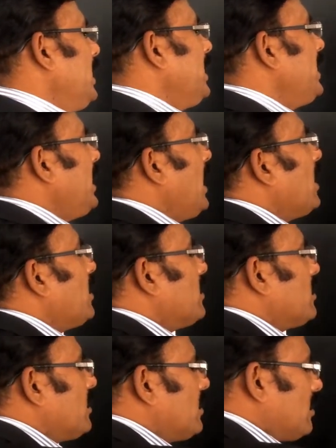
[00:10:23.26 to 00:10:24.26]

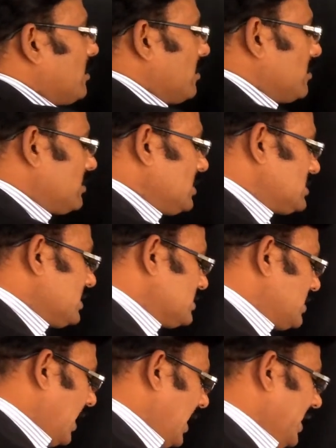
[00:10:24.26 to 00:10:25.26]
Here, this is
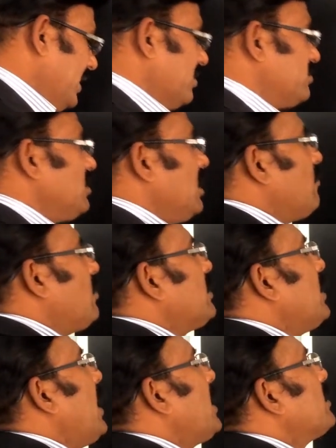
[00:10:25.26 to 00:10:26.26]
the energy level
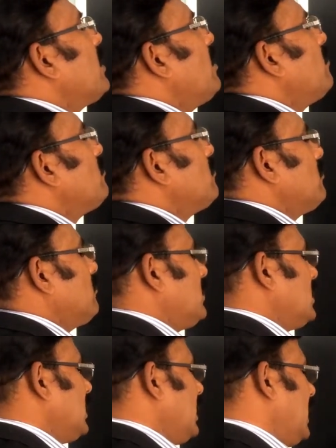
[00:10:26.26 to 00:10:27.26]
diagram.
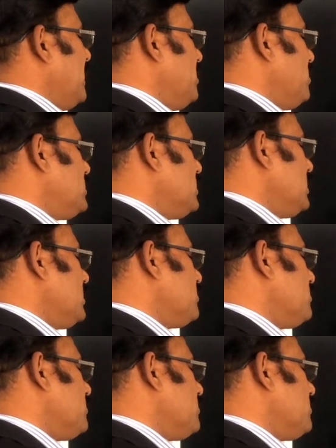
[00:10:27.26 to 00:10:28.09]
Energy,